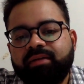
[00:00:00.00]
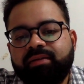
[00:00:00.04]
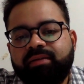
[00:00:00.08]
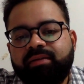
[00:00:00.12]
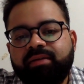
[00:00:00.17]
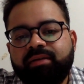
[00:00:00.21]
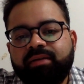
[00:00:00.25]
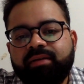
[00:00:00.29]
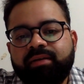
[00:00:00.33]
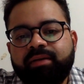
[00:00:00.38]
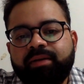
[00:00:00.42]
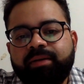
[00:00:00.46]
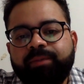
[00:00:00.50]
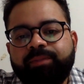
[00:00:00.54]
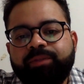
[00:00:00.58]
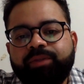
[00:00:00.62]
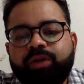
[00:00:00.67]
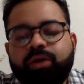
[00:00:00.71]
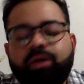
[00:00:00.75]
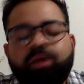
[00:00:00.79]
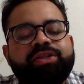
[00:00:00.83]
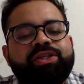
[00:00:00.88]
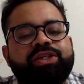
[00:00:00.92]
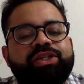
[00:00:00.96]
the
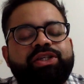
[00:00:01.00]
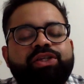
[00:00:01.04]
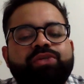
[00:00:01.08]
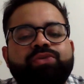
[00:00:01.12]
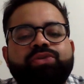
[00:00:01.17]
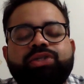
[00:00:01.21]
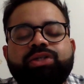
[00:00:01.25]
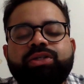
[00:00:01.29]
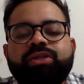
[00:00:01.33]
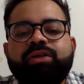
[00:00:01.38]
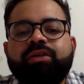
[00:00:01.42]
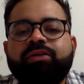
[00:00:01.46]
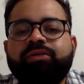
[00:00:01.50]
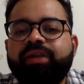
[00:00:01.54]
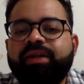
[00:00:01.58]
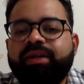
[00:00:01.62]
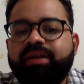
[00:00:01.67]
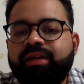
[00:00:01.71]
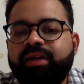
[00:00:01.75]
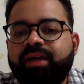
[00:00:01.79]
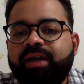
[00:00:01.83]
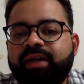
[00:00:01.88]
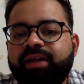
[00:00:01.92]
Constitution of India